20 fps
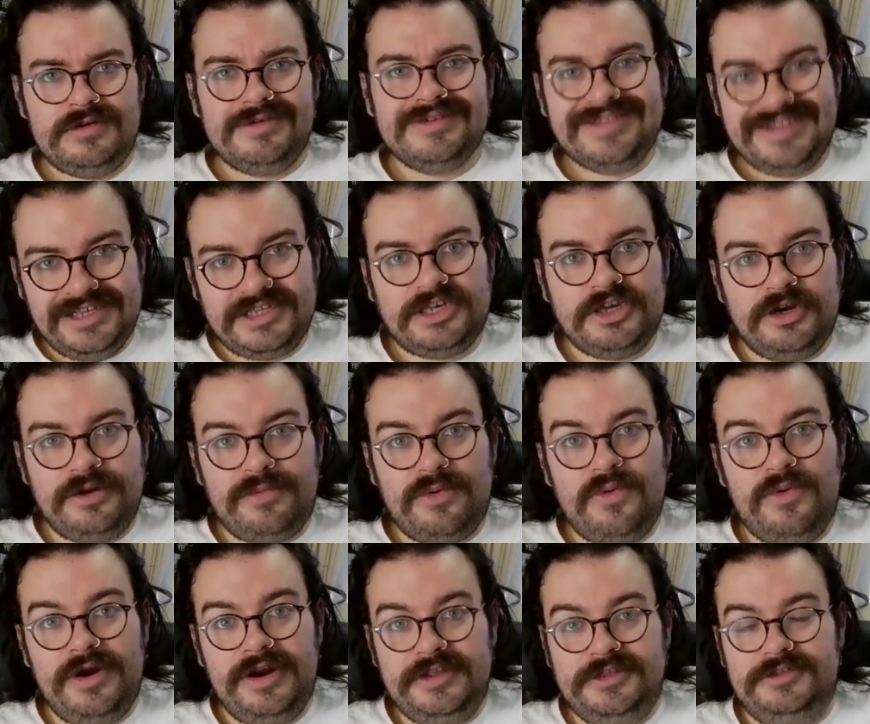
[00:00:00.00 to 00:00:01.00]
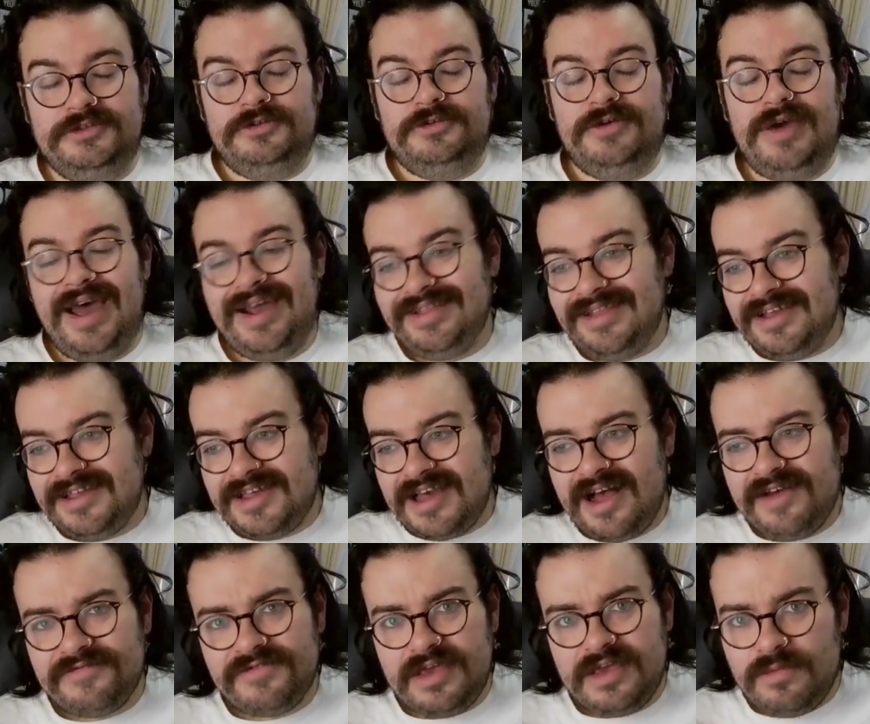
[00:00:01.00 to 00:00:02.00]
Let's get number one and two. And let's
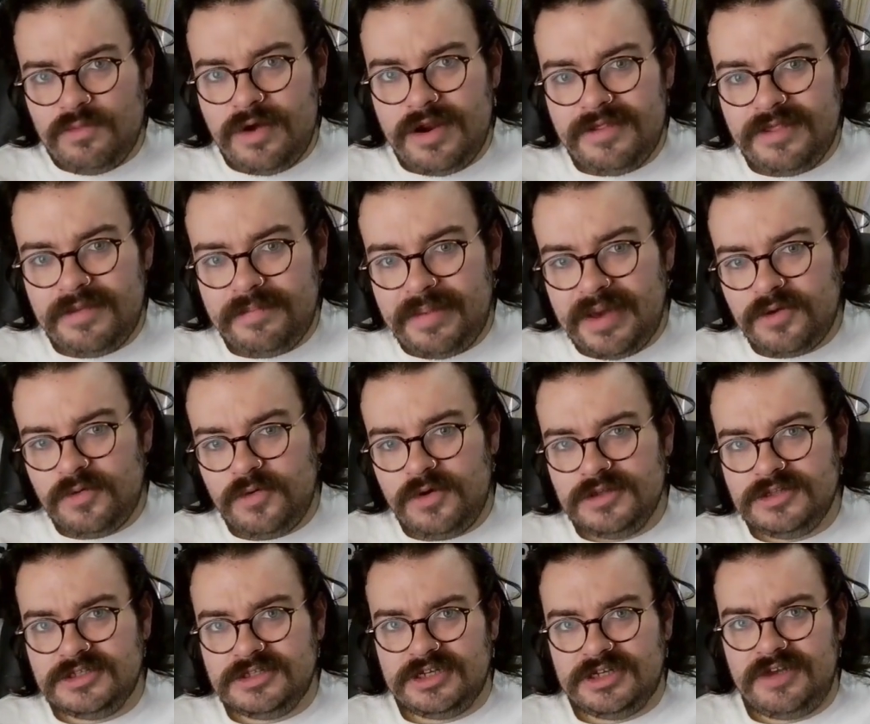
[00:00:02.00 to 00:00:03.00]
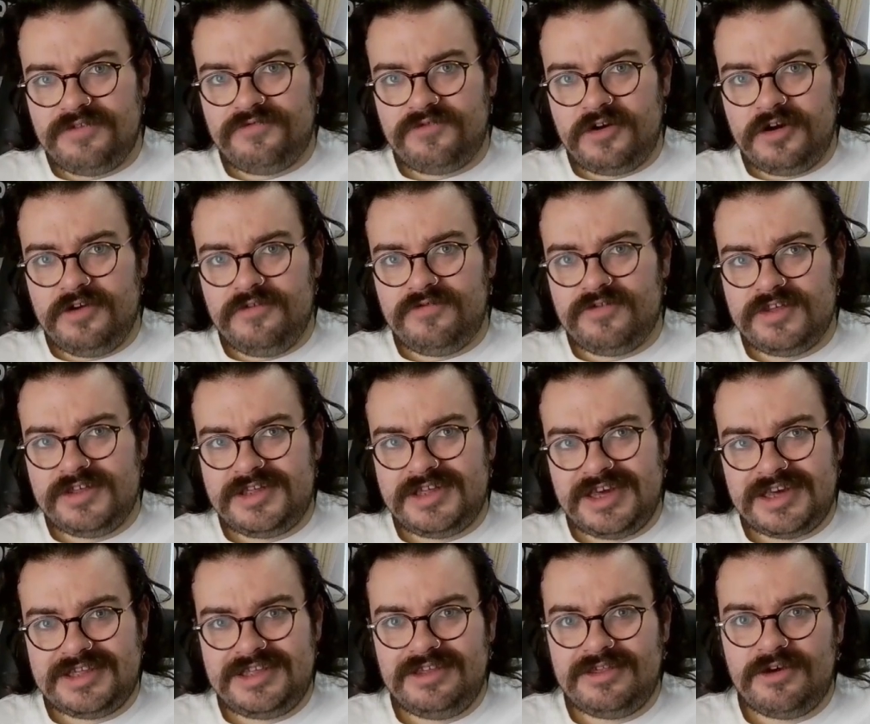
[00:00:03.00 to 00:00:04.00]
have them win the big ones in front of
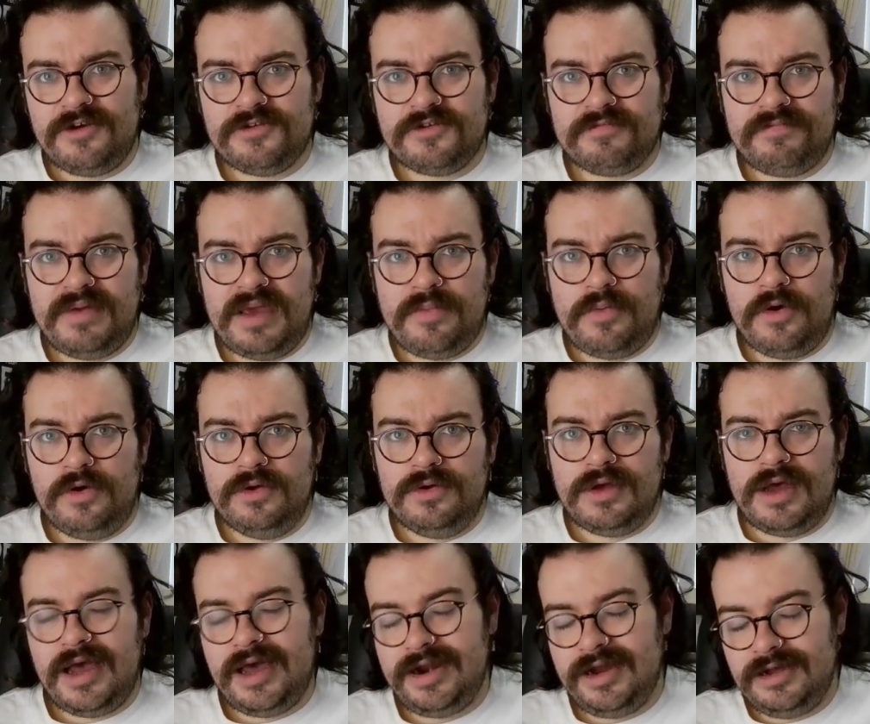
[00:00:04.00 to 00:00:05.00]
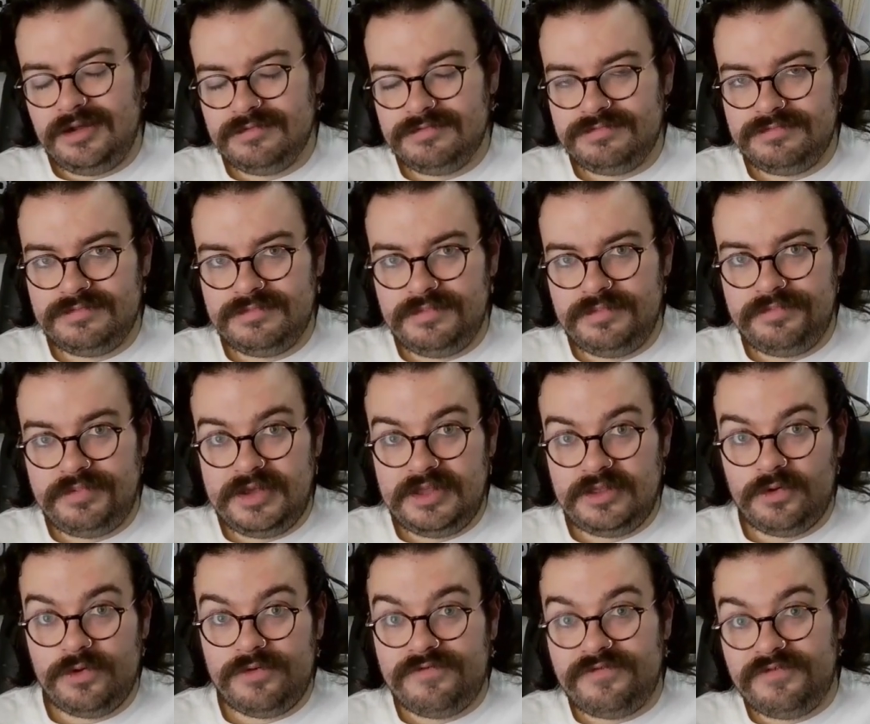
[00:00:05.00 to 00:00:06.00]
60,000 people, and I'll be
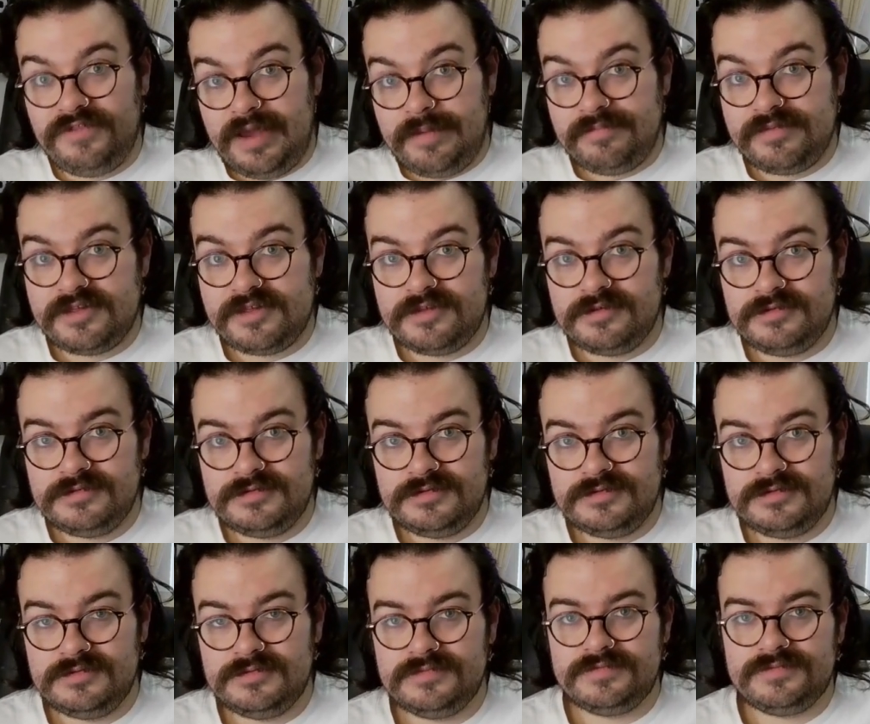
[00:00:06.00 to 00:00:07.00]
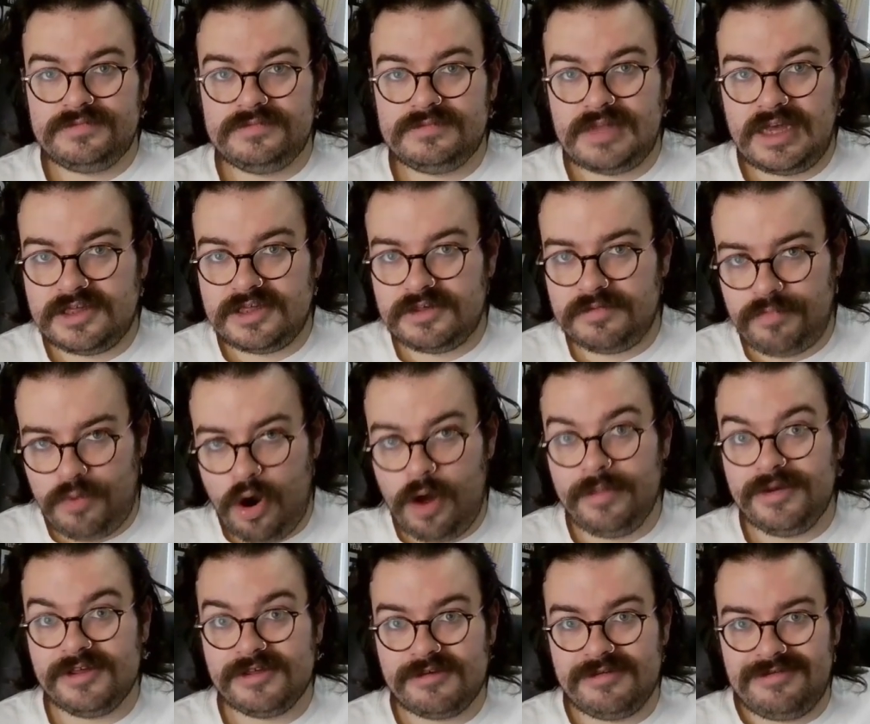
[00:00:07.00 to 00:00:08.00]
doing flips. That's a
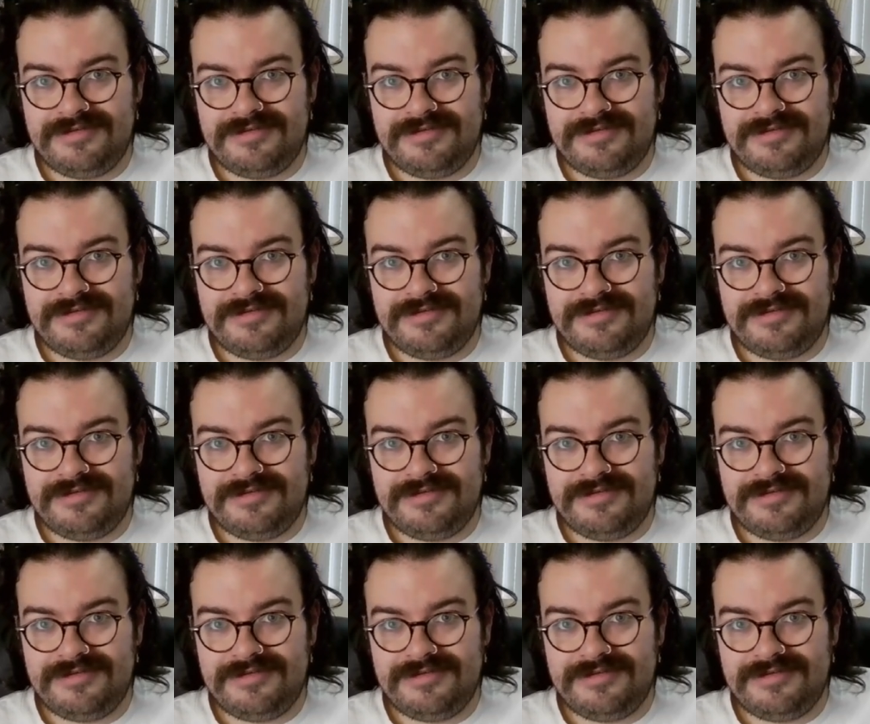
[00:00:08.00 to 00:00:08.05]
promise.